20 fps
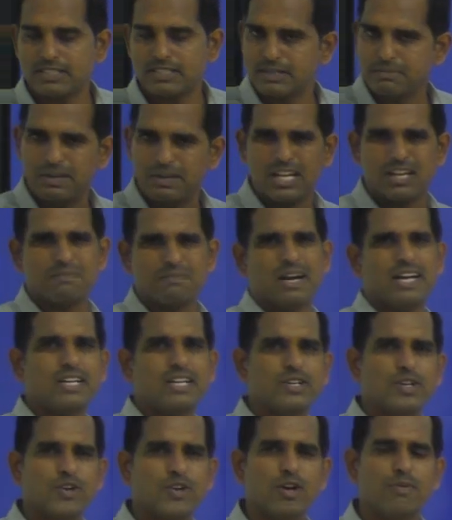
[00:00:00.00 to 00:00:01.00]
similar
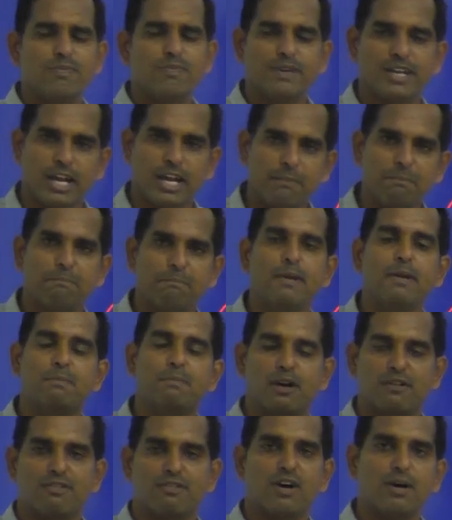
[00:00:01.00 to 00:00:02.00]
manner you can be
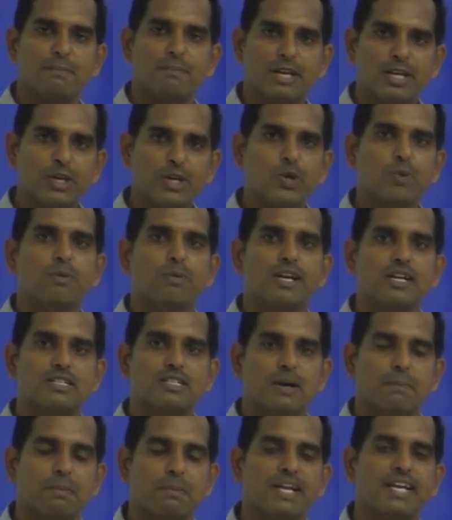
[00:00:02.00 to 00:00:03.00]
performing
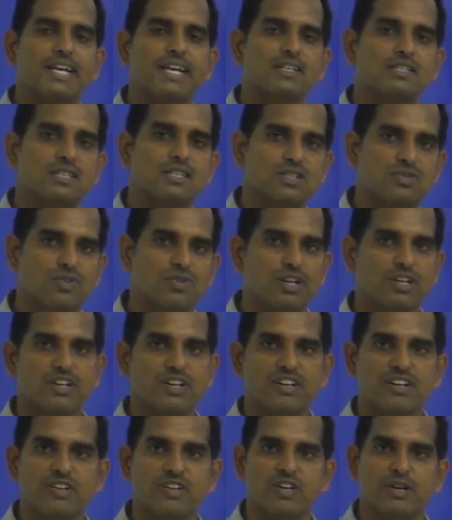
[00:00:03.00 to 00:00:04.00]
numerous applications for
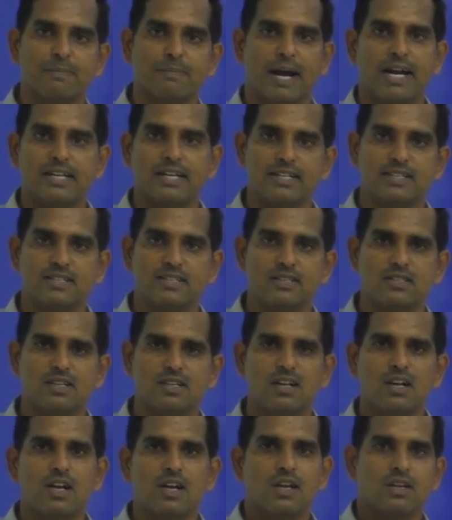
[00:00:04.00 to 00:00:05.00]
your matrices.